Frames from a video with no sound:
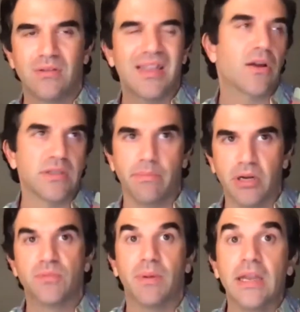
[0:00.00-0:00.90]
Not always a
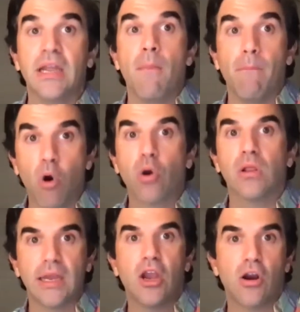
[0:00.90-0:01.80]
bunch, but more
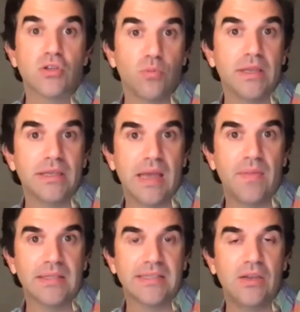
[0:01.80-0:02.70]
lighting artists will be assigned
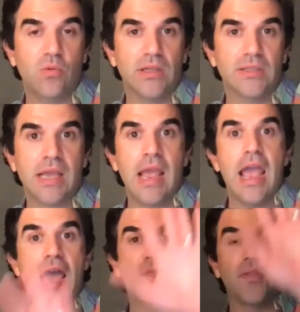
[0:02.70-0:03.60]
that sequence,
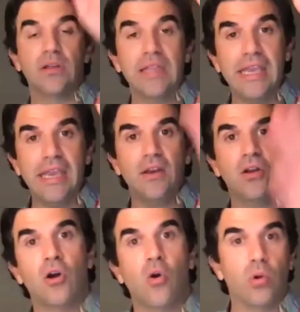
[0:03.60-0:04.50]
and then the lead
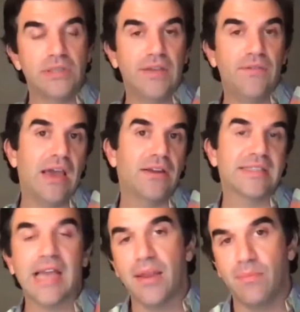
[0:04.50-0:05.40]
will divvy out
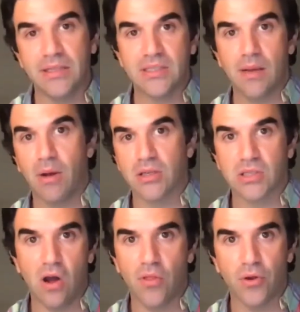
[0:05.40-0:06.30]
assignments amongst
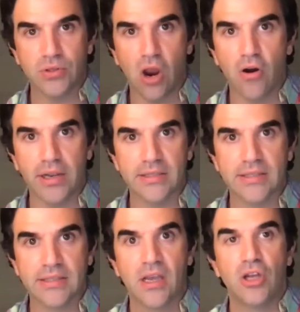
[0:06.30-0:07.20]
all those
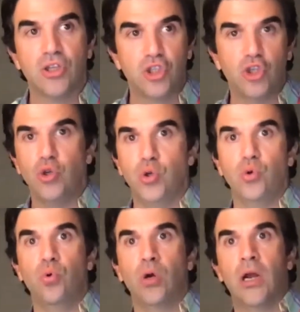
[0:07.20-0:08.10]
artists
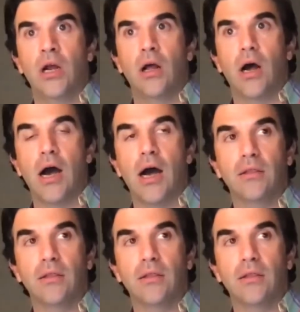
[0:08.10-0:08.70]
to uh,